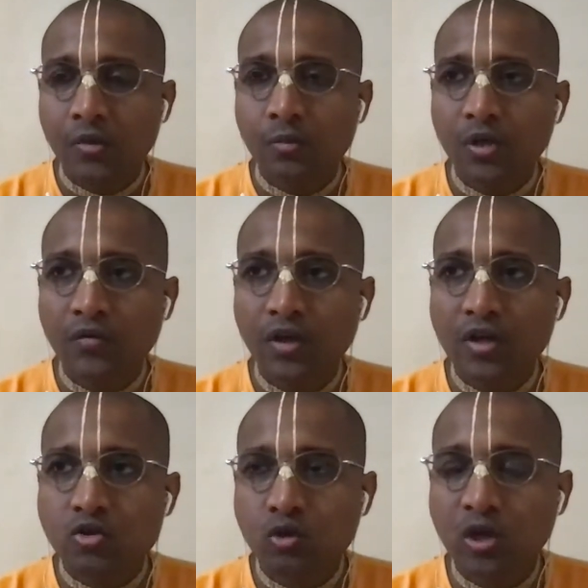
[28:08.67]
But
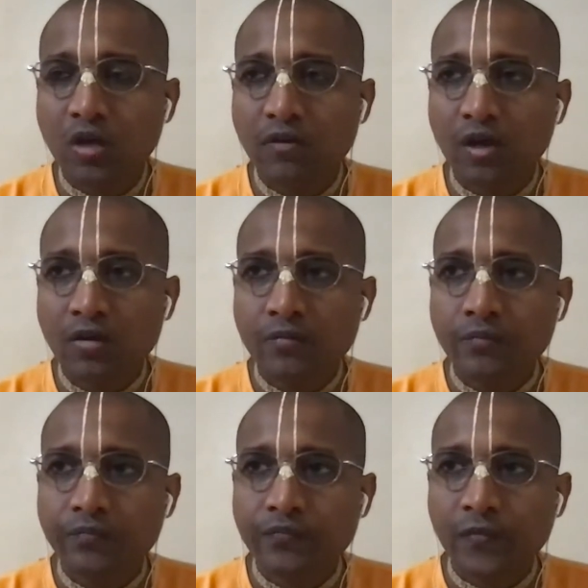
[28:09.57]
whereas Sugriva,
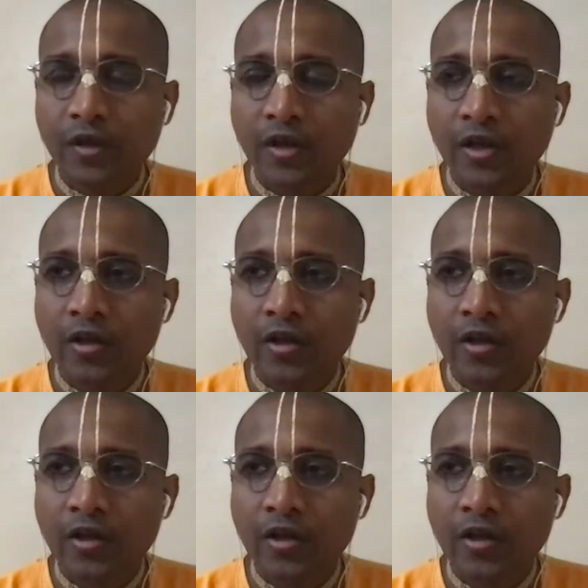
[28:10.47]
he